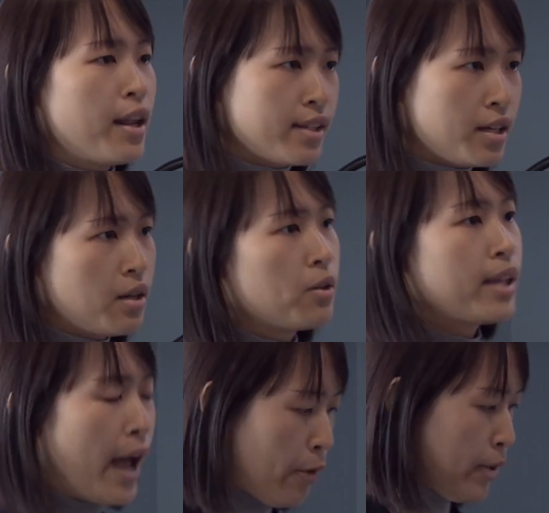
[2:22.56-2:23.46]
and they know
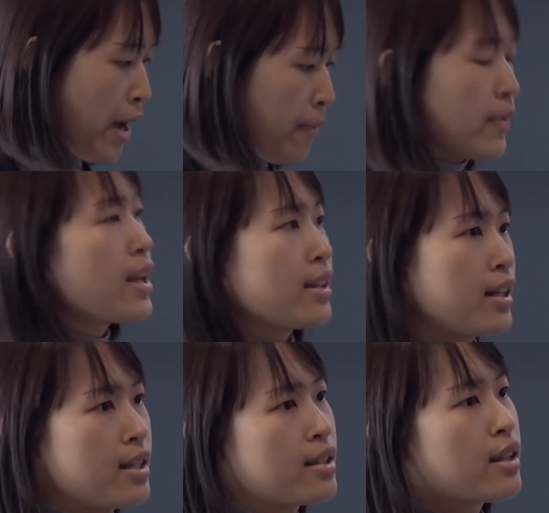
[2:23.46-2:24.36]
the outcome,
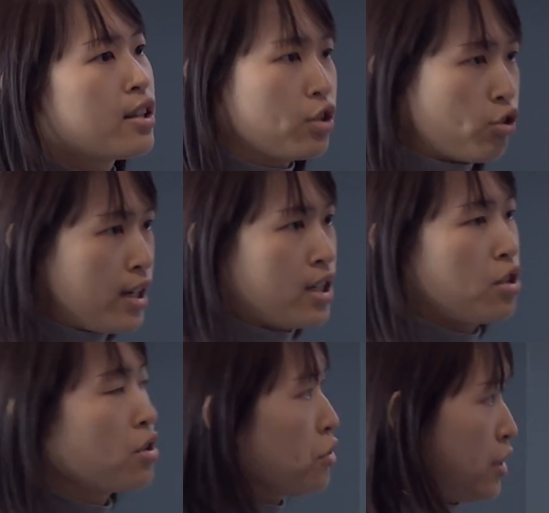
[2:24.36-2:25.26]
that is the
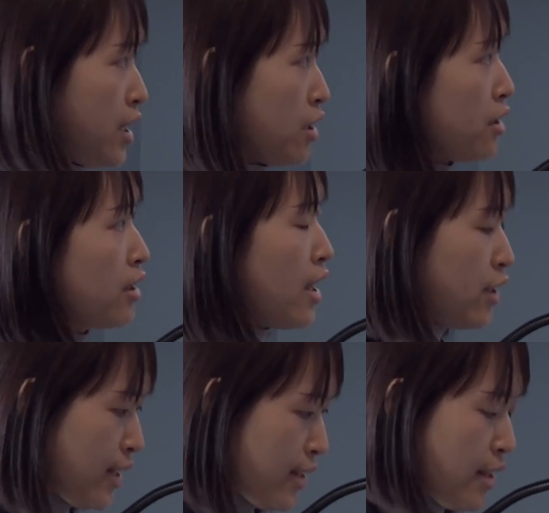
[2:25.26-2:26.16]
traditional judicial
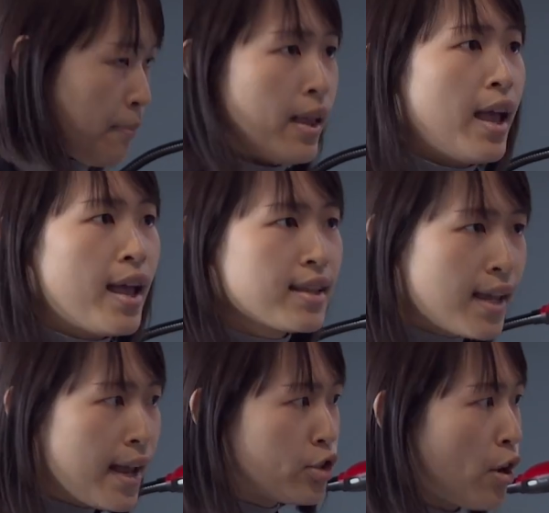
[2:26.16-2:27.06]
system. And
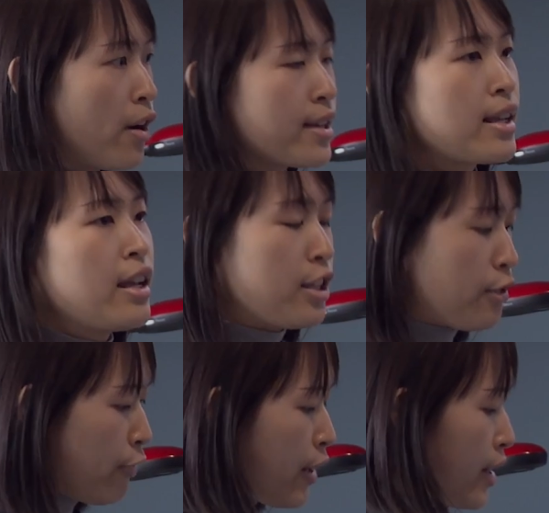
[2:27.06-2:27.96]
their choice
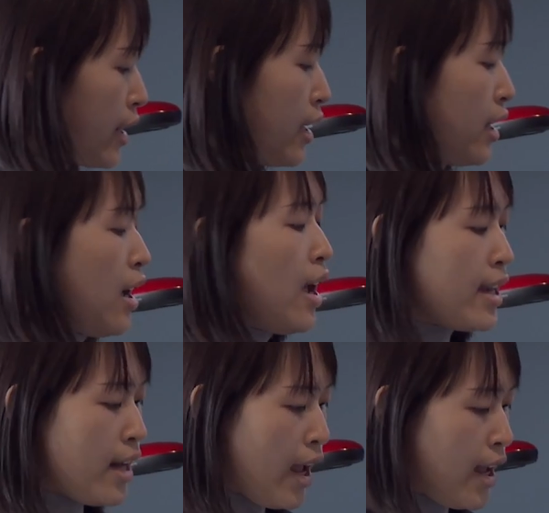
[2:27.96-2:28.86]
is further
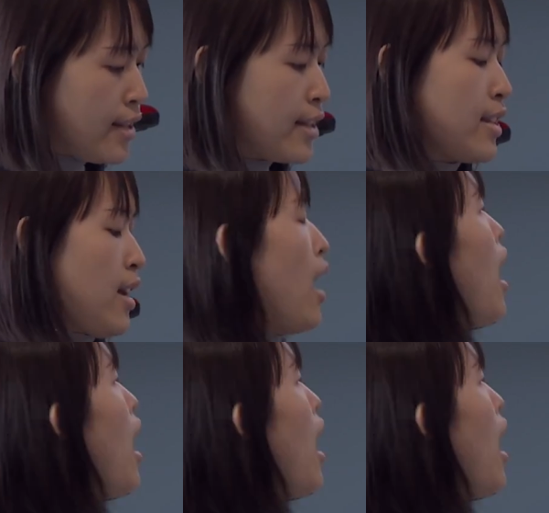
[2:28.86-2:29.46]
enhanced